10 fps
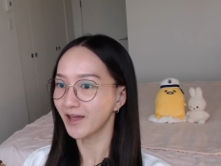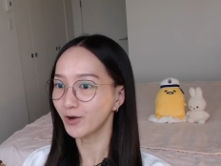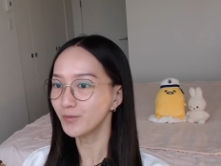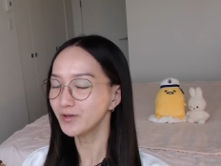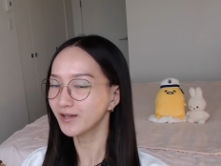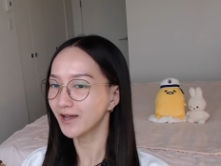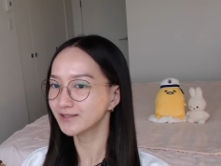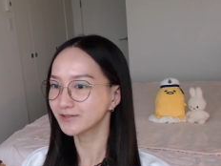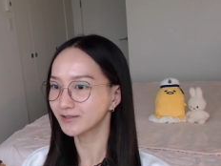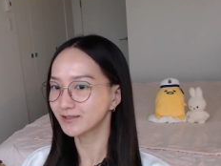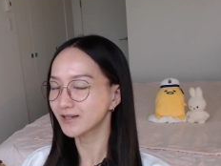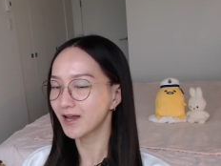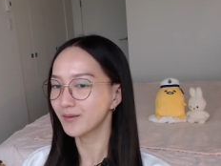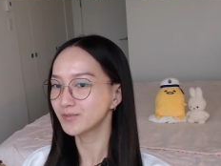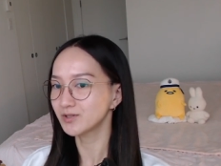I hope you guys took the
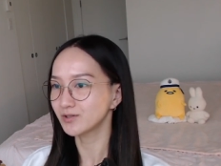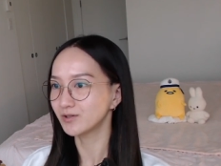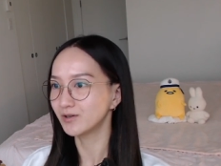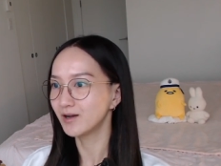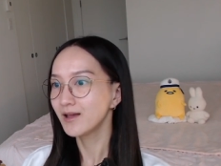time to